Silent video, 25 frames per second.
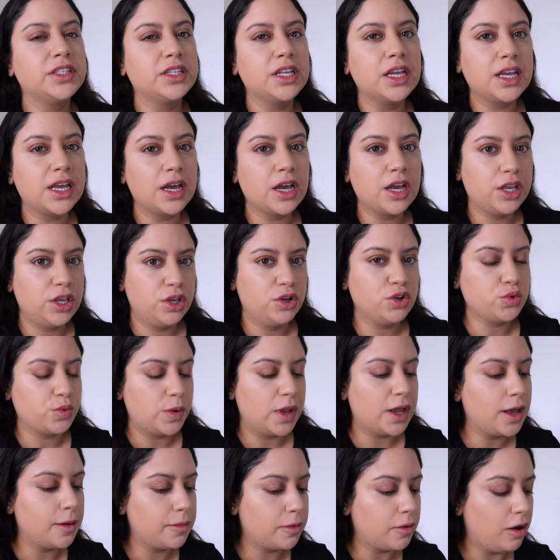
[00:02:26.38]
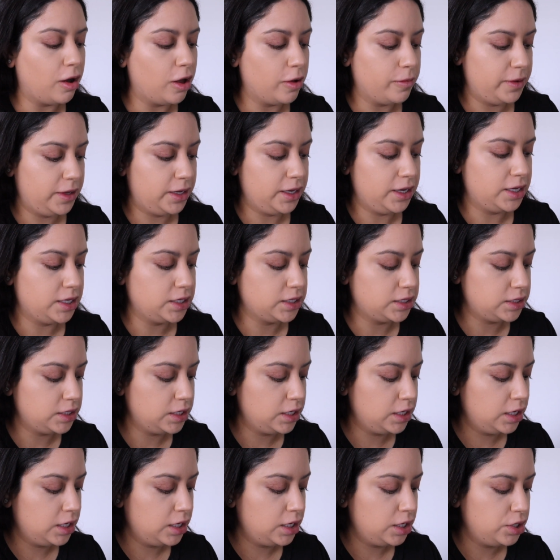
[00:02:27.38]
It's a huge wake-up call because
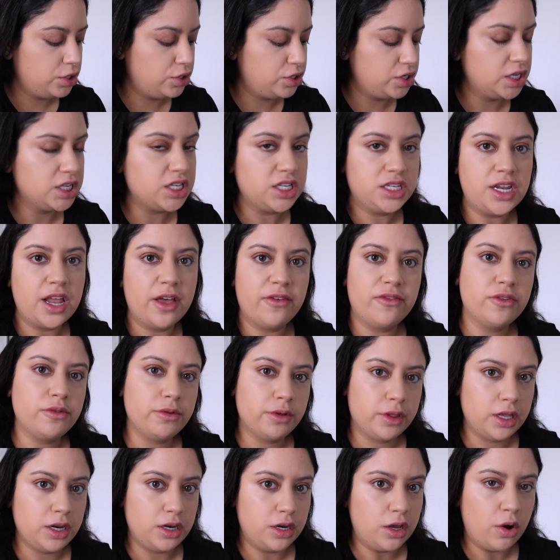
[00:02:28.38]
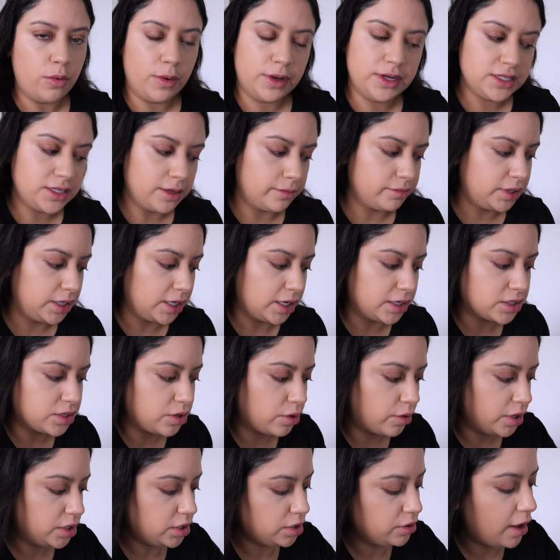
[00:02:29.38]
you just never really know when something's
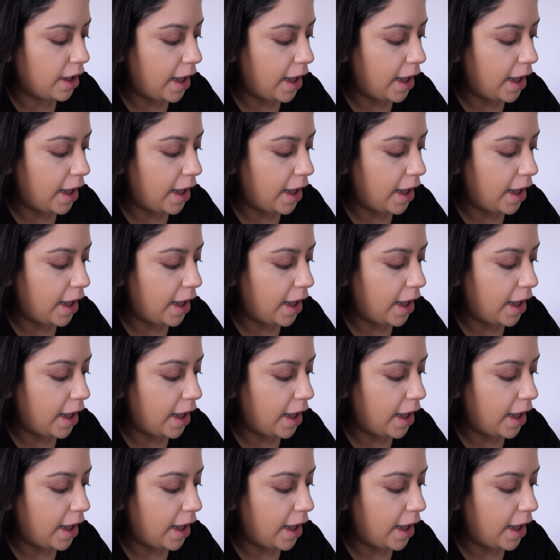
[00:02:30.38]
going to